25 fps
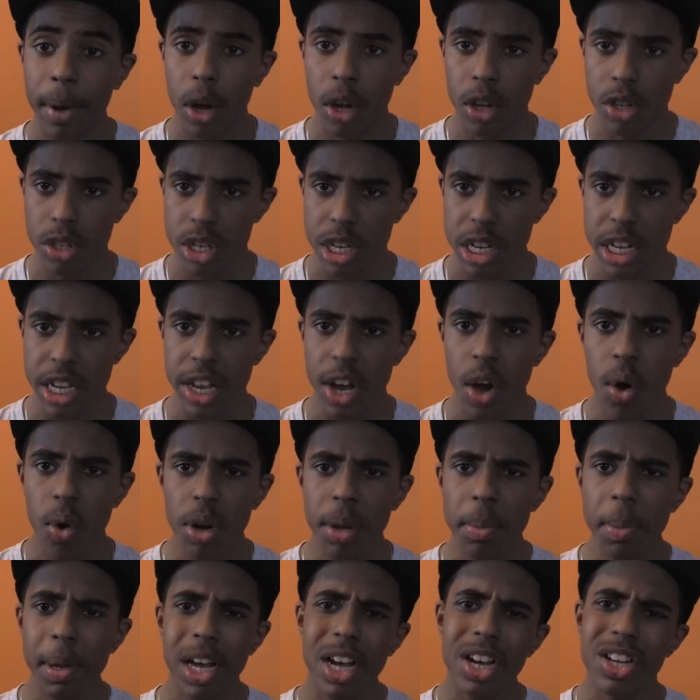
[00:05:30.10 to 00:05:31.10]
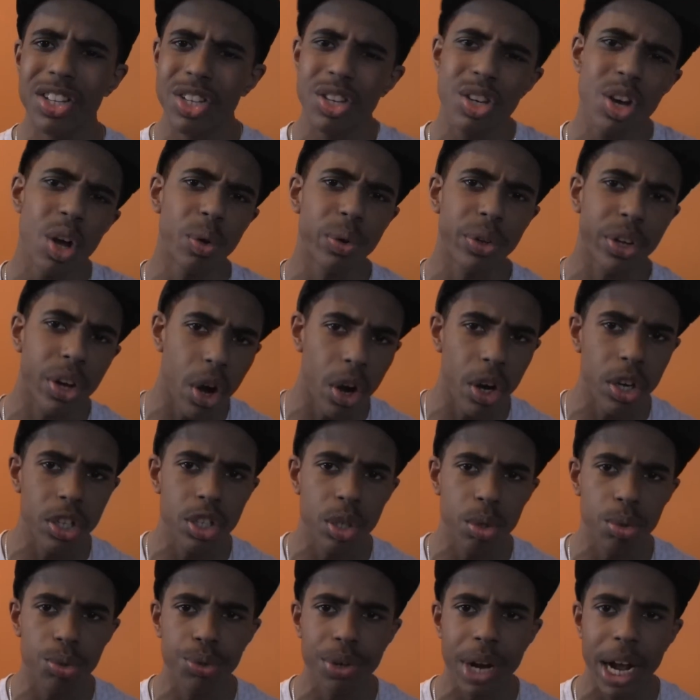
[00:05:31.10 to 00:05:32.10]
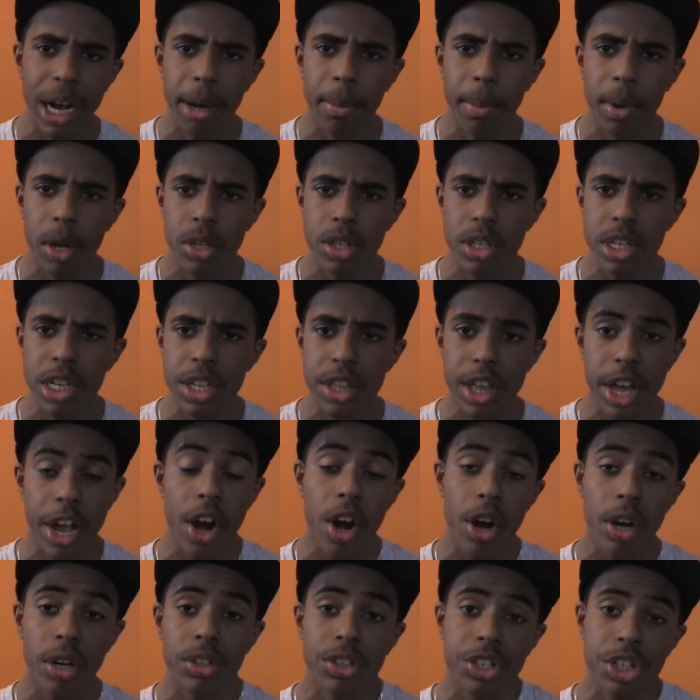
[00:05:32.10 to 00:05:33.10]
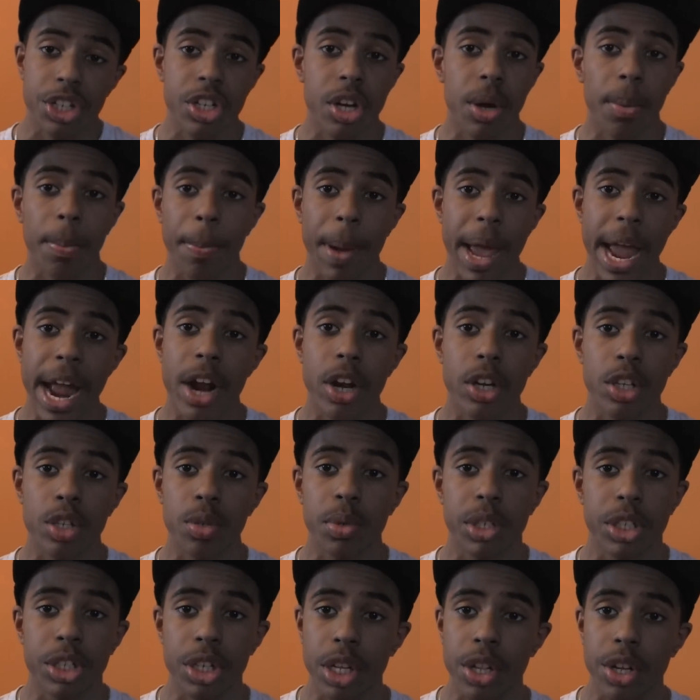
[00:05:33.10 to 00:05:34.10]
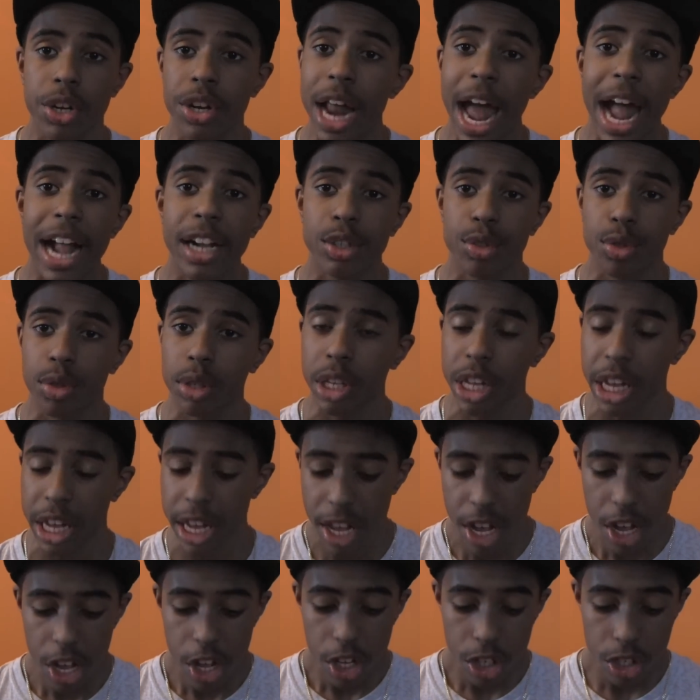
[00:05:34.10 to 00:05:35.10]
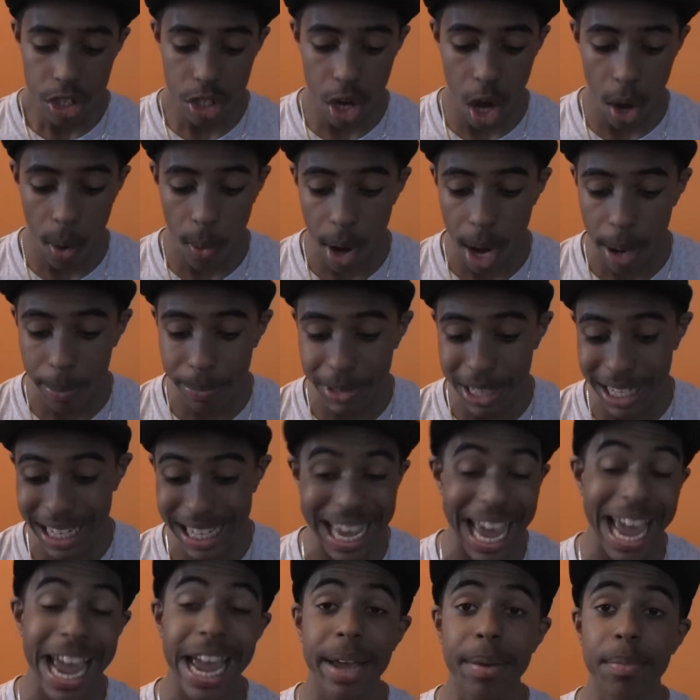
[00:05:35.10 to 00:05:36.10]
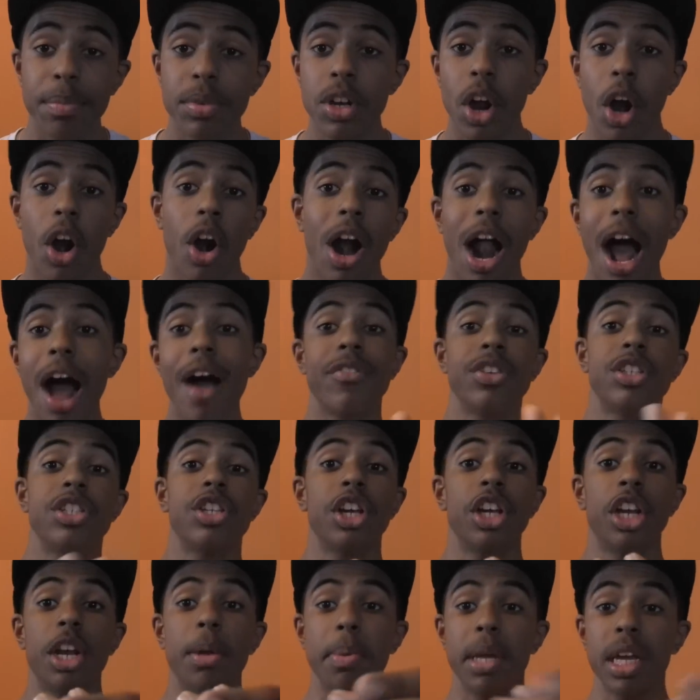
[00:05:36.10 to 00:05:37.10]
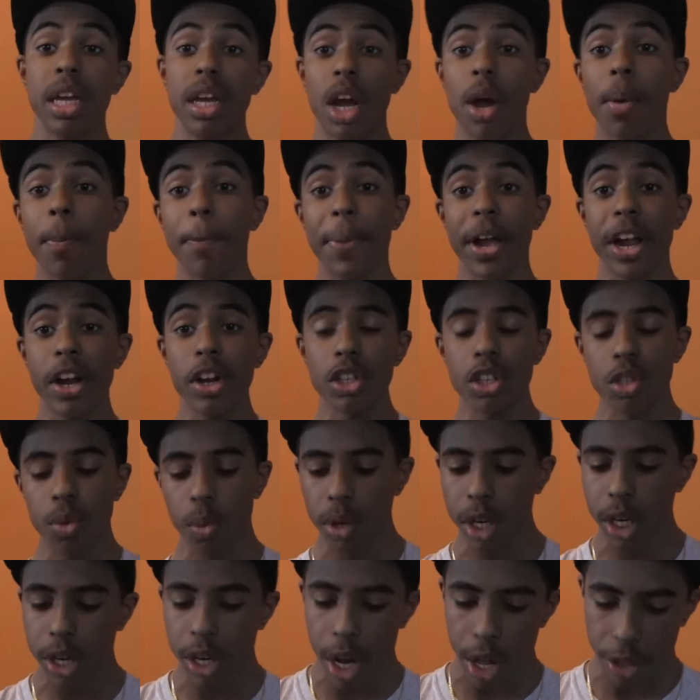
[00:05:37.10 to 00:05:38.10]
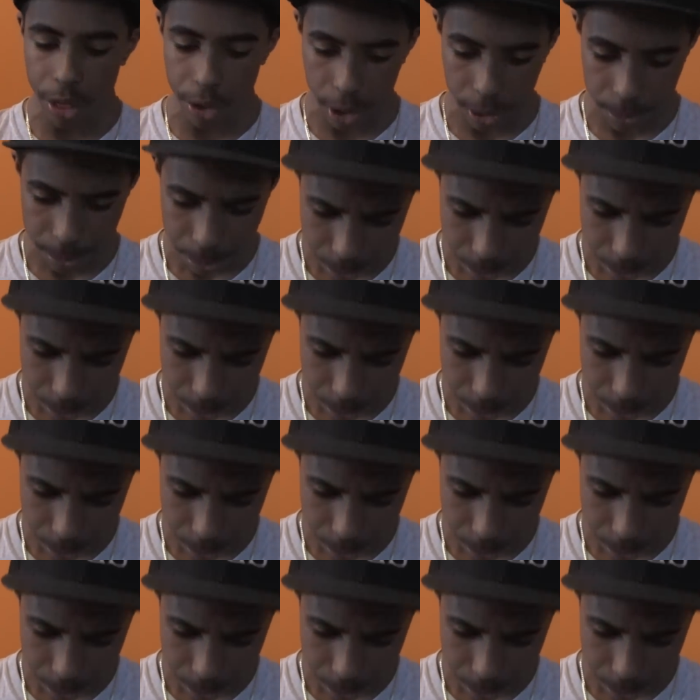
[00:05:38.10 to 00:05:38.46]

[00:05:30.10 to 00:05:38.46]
Ball Z, only because, you know, Naruto, Dragon Ball Z, they are just compared to each other naturally. So the games are obviously going to be compared to one another.